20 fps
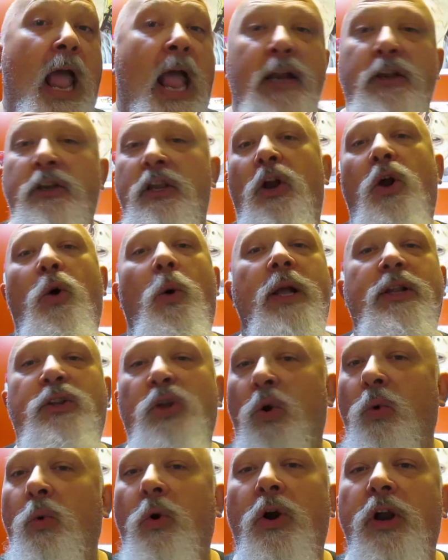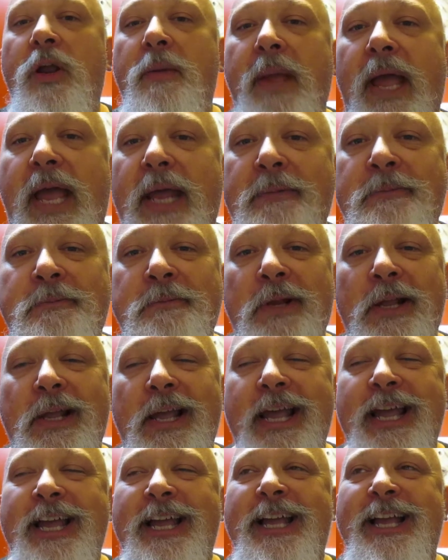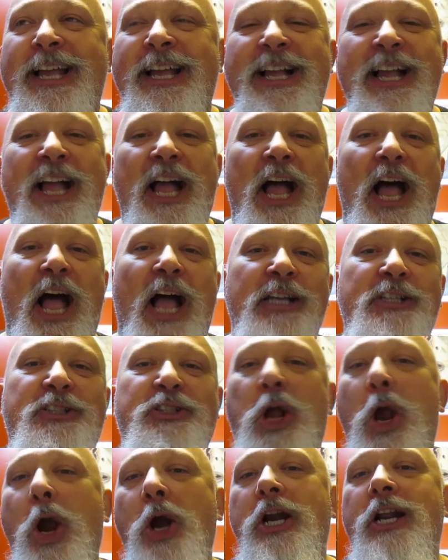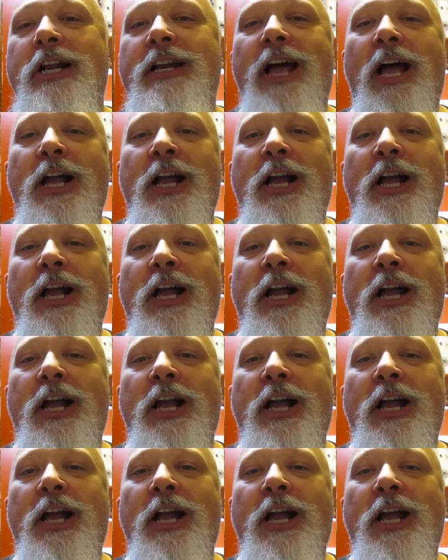you know what, don't worry, man. I started